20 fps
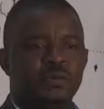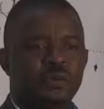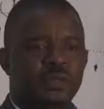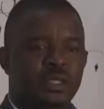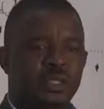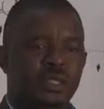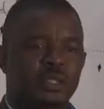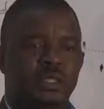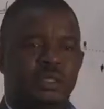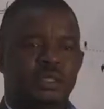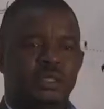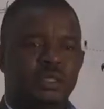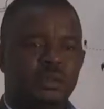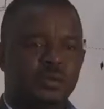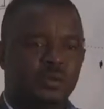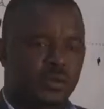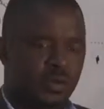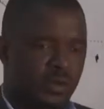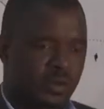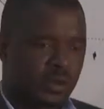you look at the
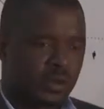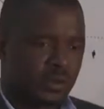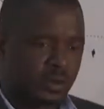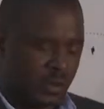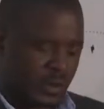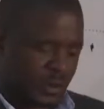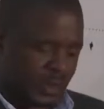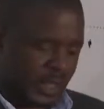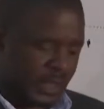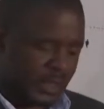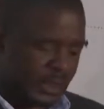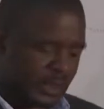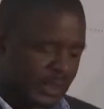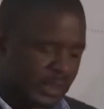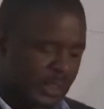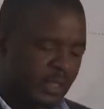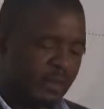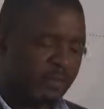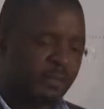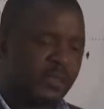whole
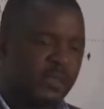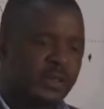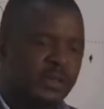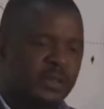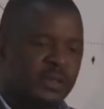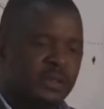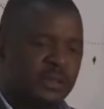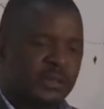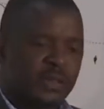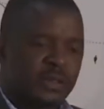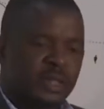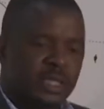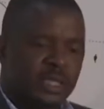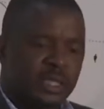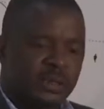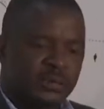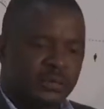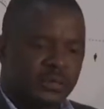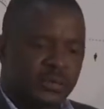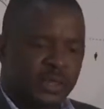idea,
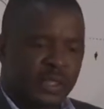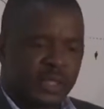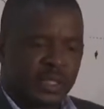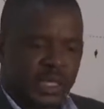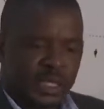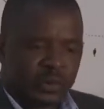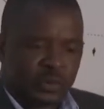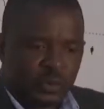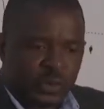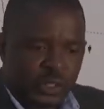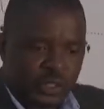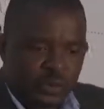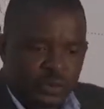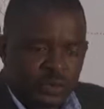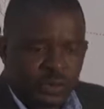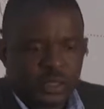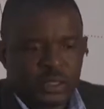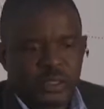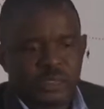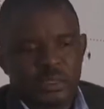Renamo had
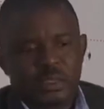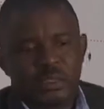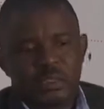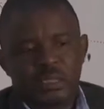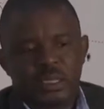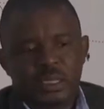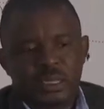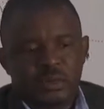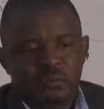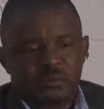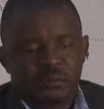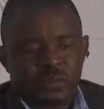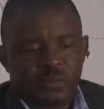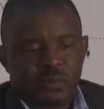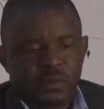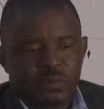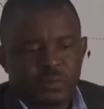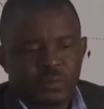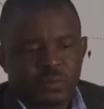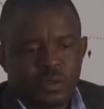been
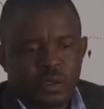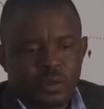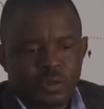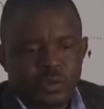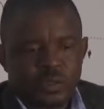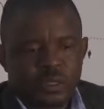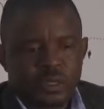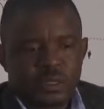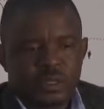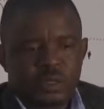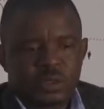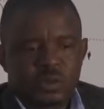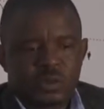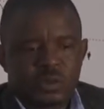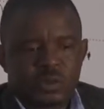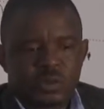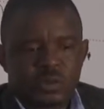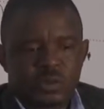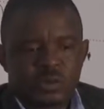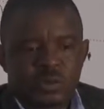formed
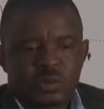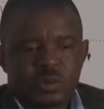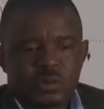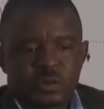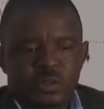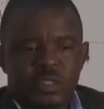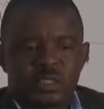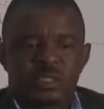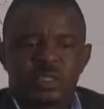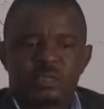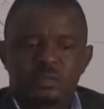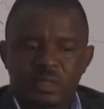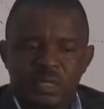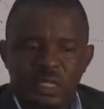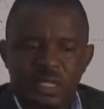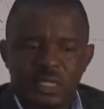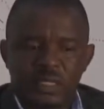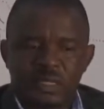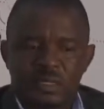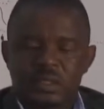to
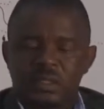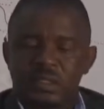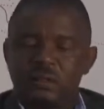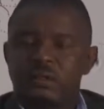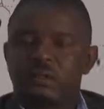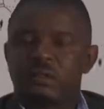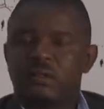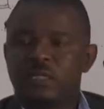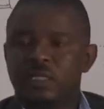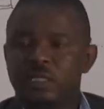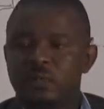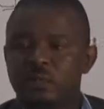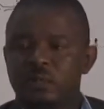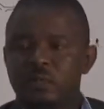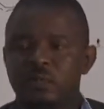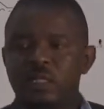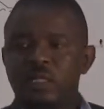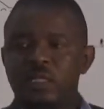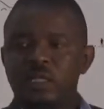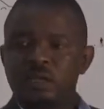destabilize
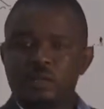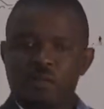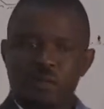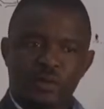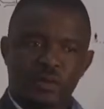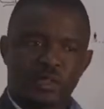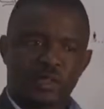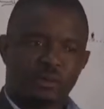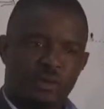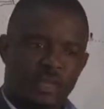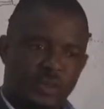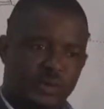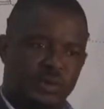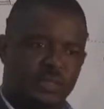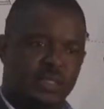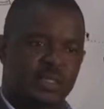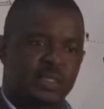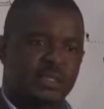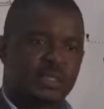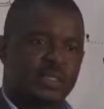Frelimo for the
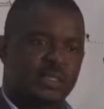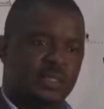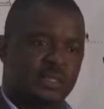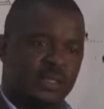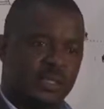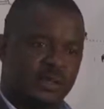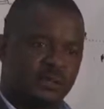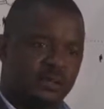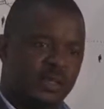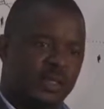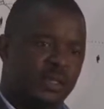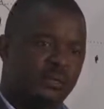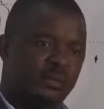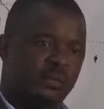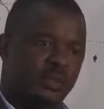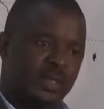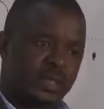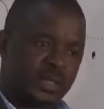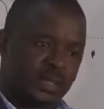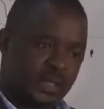purposes that
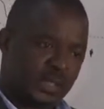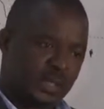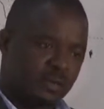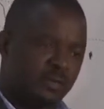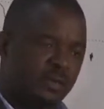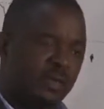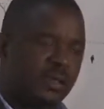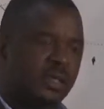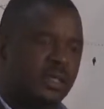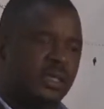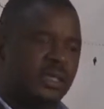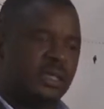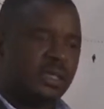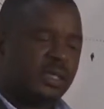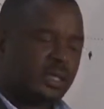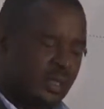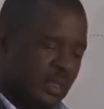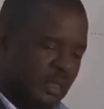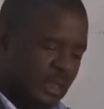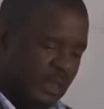Frelimo was serving
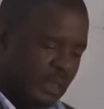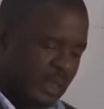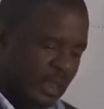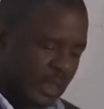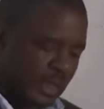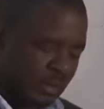in